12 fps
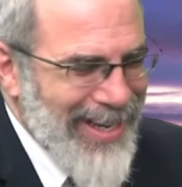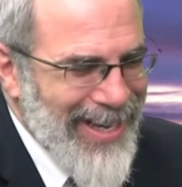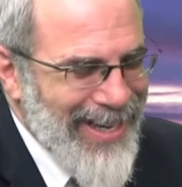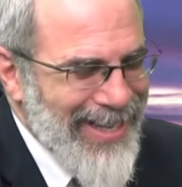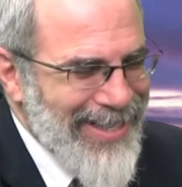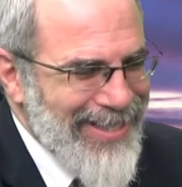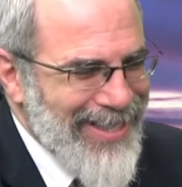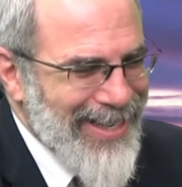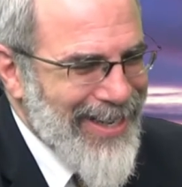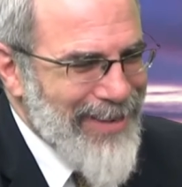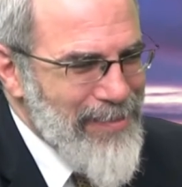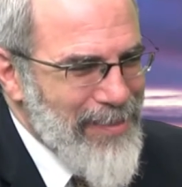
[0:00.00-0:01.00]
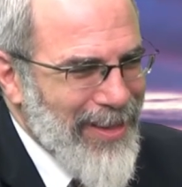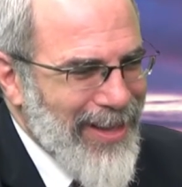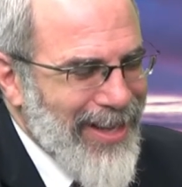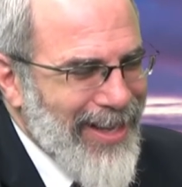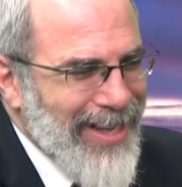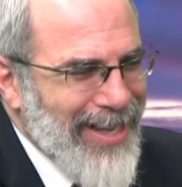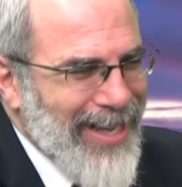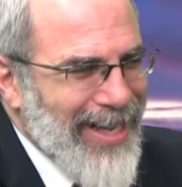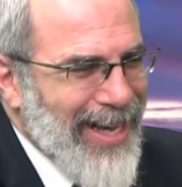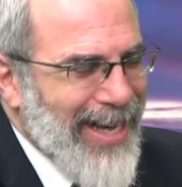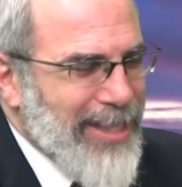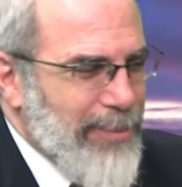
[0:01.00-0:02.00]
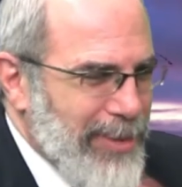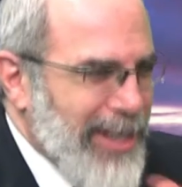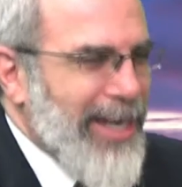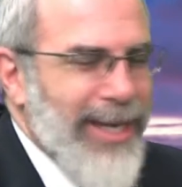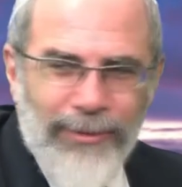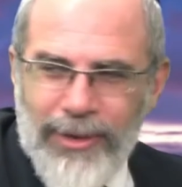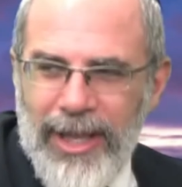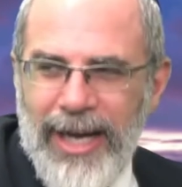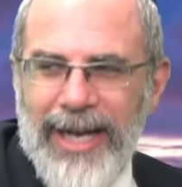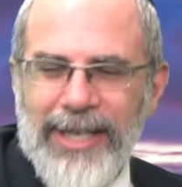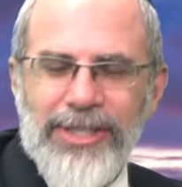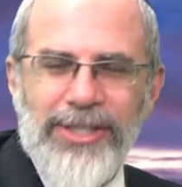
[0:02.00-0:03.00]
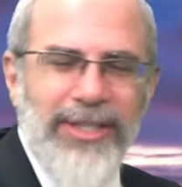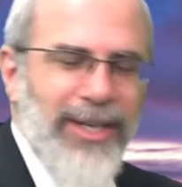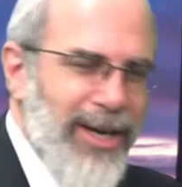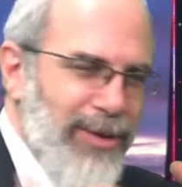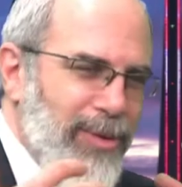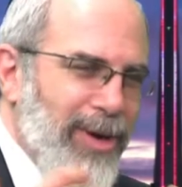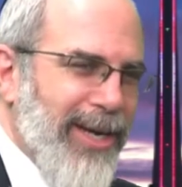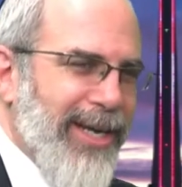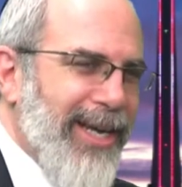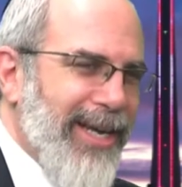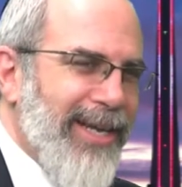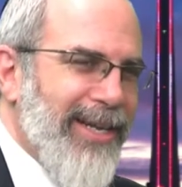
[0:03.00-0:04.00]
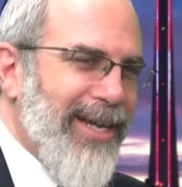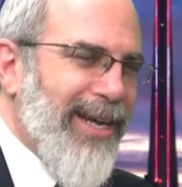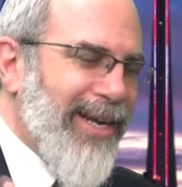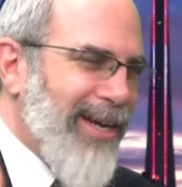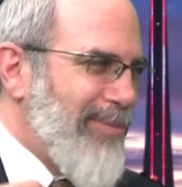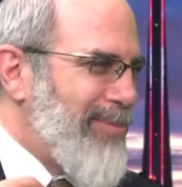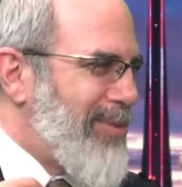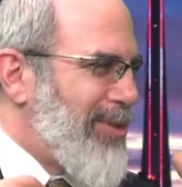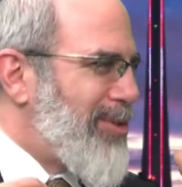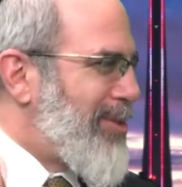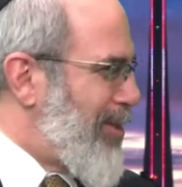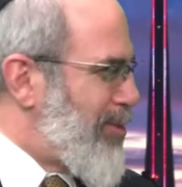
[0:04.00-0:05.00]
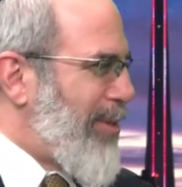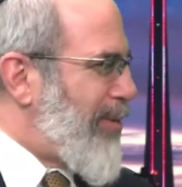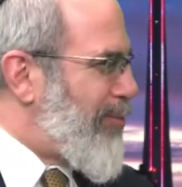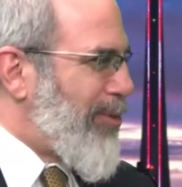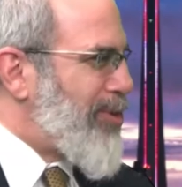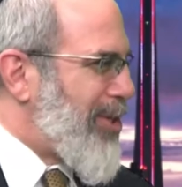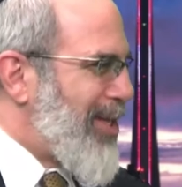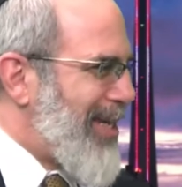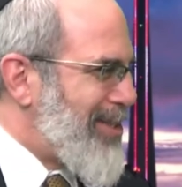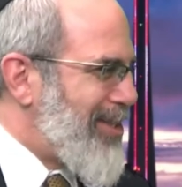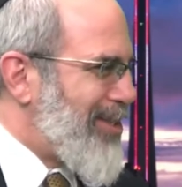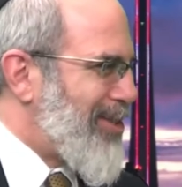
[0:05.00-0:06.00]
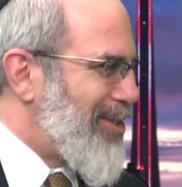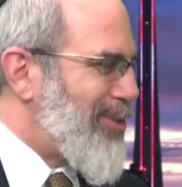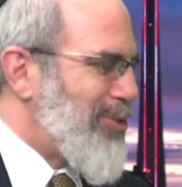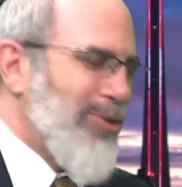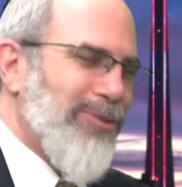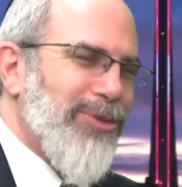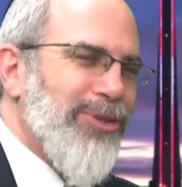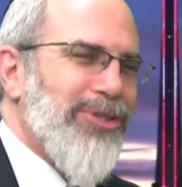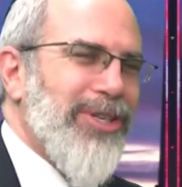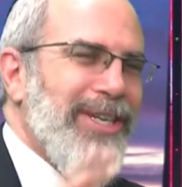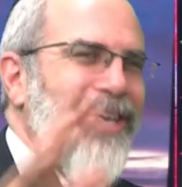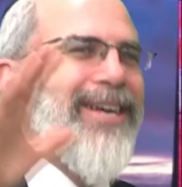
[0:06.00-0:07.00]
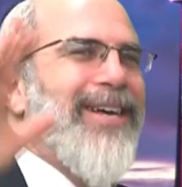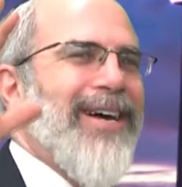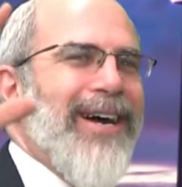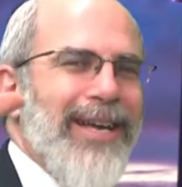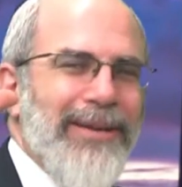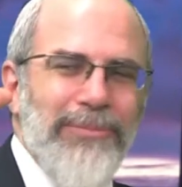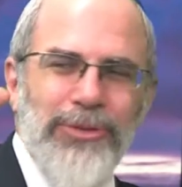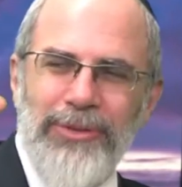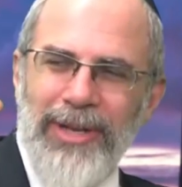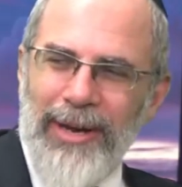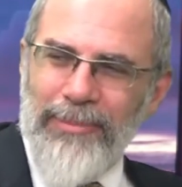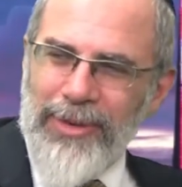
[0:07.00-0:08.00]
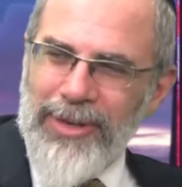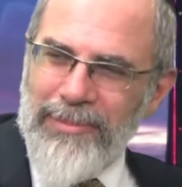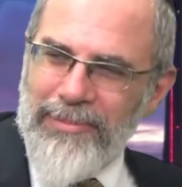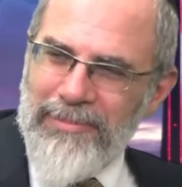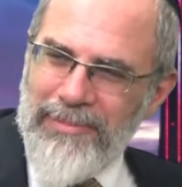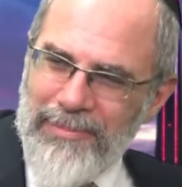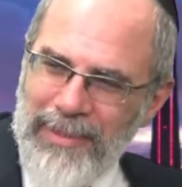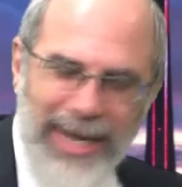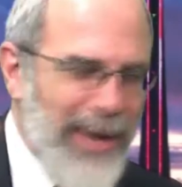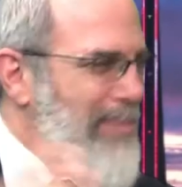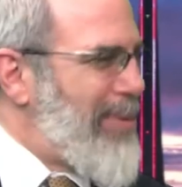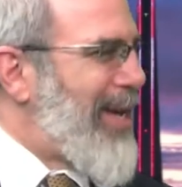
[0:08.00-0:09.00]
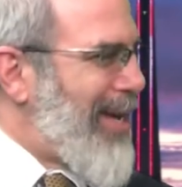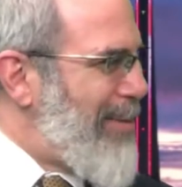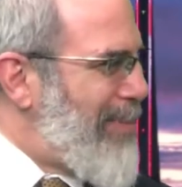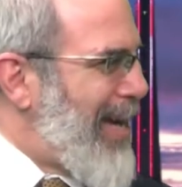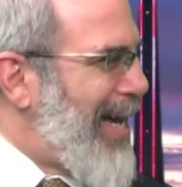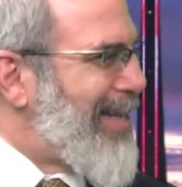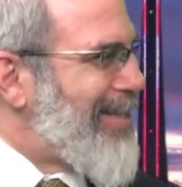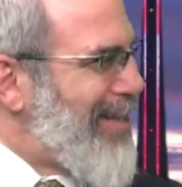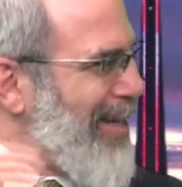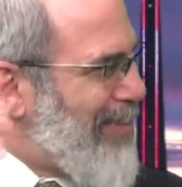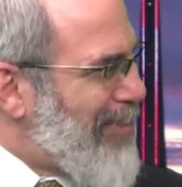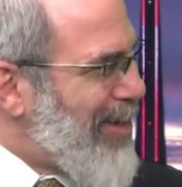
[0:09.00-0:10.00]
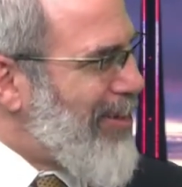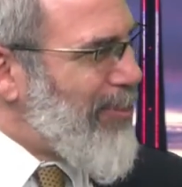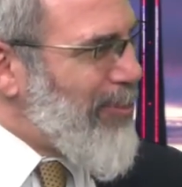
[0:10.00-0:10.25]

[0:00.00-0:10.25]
and at the beginning of class, I walk in, and this is my first class teaching at this university. I'm going to make a big impact. I'm going to